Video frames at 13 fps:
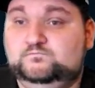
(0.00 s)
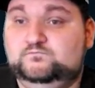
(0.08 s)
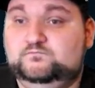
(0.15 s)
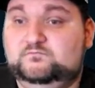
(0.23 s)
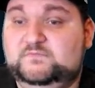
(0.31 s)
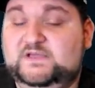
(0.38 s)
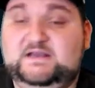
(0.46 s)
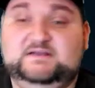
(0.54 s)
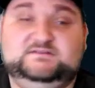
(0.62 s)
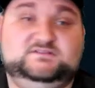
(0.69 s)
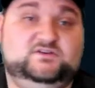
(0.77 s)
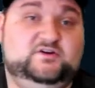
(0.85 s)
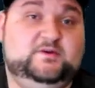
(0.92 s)
Yeah, I'd
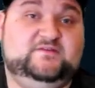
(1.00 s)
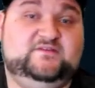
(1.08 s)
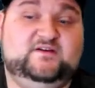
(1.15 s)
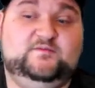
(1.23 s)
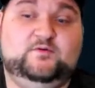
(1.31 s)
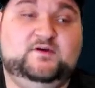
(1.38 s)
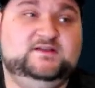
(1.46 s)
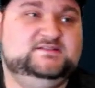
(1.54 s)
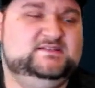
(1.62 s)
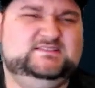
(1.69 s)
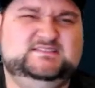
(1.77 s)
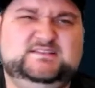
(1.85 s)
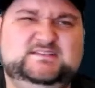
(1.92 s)
score my 5 points. This is something